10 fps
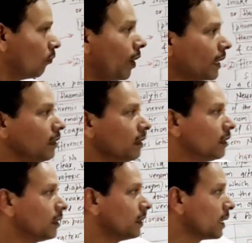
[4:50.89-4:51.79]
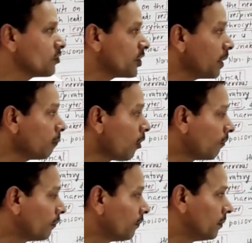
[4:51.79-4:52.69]
While the shape
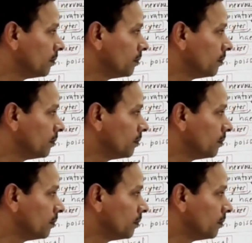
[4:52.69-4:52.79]
of